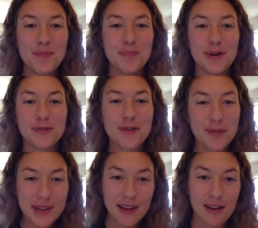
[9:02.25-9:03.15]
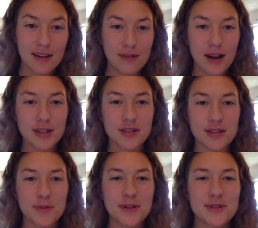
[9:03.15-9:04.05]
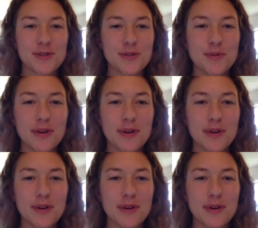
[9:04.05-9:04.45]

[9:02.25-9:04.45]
Before we go, I just want to